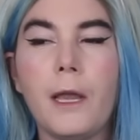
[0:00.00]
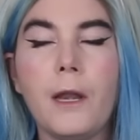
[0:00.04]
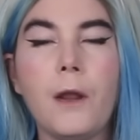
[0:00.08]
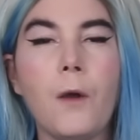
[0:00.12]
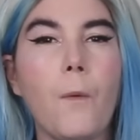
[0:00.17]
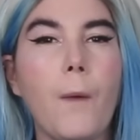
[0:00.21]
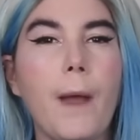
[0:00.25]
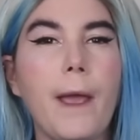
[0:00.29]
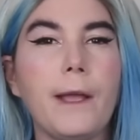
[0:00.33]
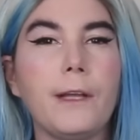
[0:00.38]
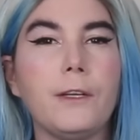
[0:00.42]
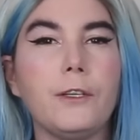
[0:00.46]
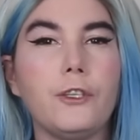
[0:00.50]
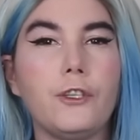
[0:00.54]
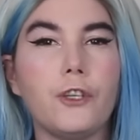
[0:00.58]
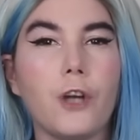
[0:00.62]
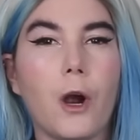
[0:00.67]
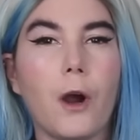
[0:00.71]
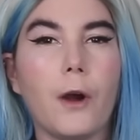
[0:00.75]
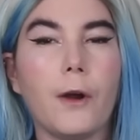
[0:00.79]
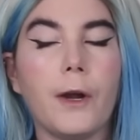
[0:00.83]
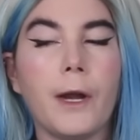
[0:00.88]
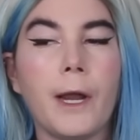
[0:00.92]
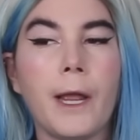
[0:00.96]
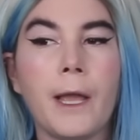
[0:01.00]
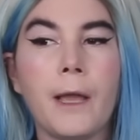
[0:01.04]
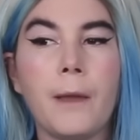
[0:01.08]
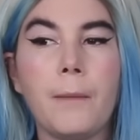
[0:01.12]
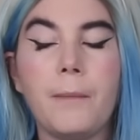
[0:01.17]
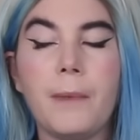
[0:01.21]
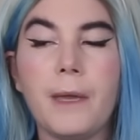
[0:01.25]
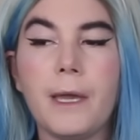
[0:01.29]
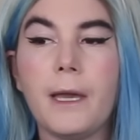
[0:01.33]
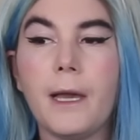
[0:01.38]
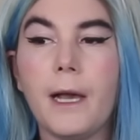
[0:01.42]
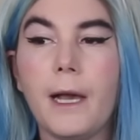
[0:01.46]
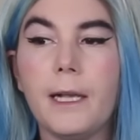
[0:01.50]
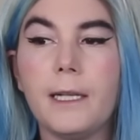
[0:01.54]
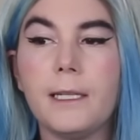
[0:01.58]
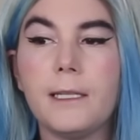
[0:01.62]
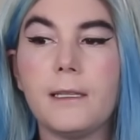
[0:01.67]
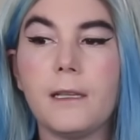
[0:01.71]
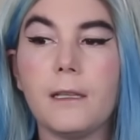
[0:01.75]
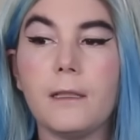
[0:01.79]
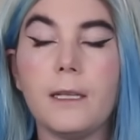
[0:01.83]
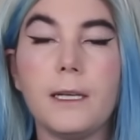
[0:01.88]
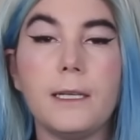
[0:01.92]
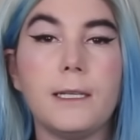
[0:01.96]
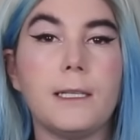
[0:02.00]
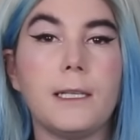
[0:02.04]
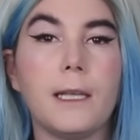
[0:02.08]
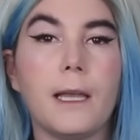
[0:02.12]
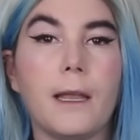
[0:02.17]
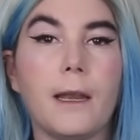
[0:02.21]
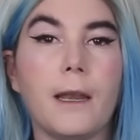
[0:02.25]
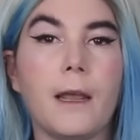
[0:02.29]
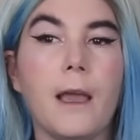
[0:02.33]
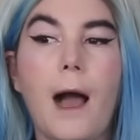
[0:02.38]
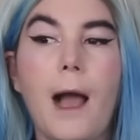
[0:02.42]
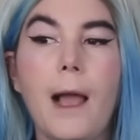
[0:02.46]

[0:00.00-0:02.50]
in a way jarring, because listen,